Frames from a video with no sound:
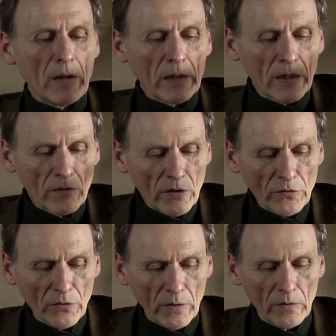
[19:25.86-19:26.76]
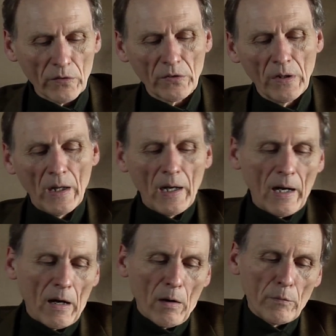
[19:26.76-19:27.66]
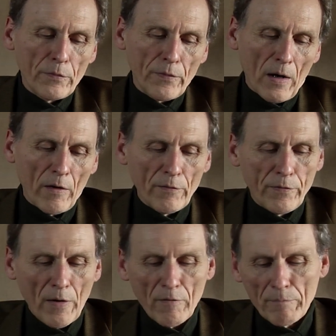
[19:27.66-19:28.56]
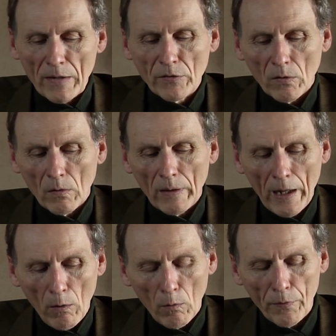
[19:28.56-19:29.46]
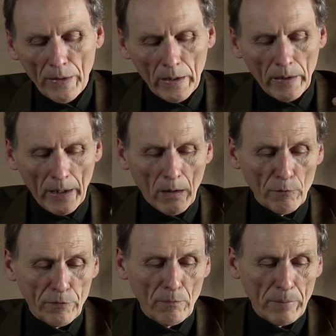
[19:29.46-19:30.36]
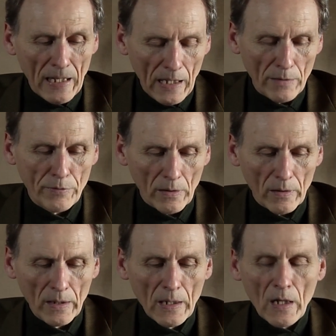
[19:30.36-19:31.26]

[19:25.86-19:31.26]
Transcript: conditions of mental health and of behavior.